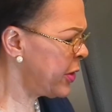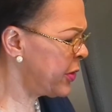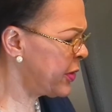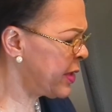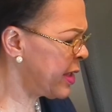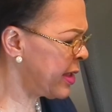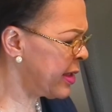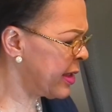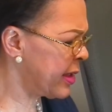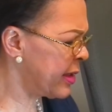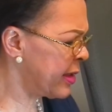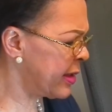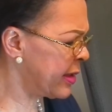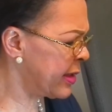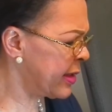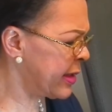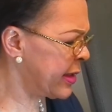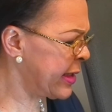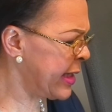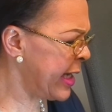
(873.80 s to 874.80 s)
see the
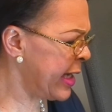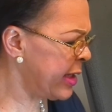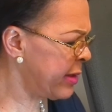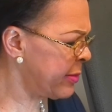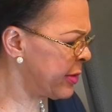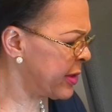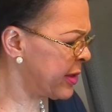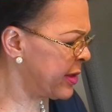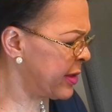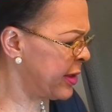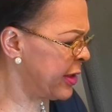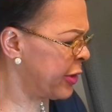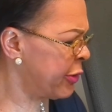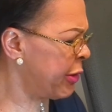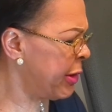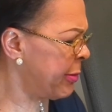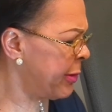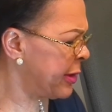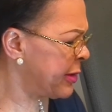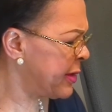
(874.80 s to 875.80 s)
cannabis
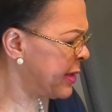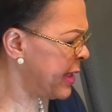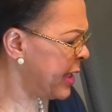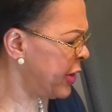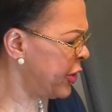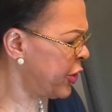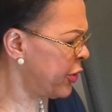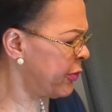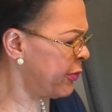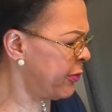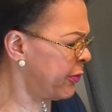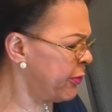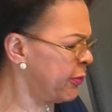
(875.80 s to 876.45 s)
decriminalization